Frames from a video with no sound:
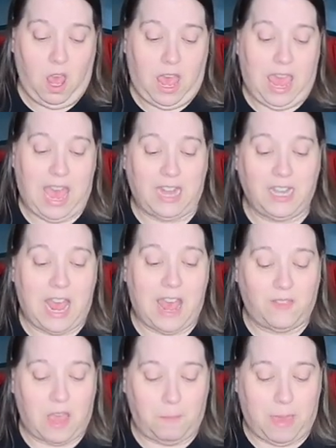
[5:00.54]
I hadn't
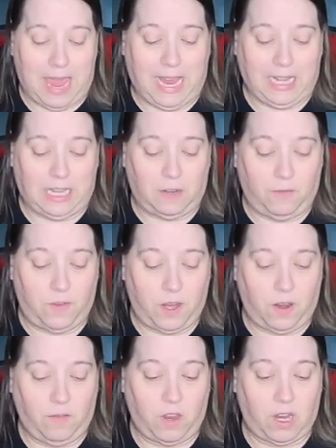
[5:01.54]
had that pain in a
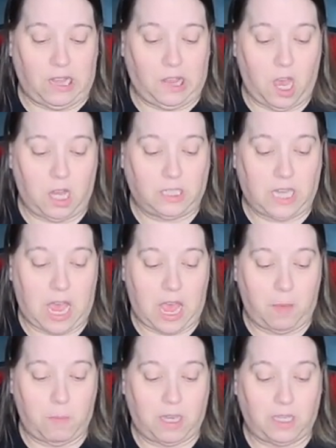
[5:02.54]
very, very long time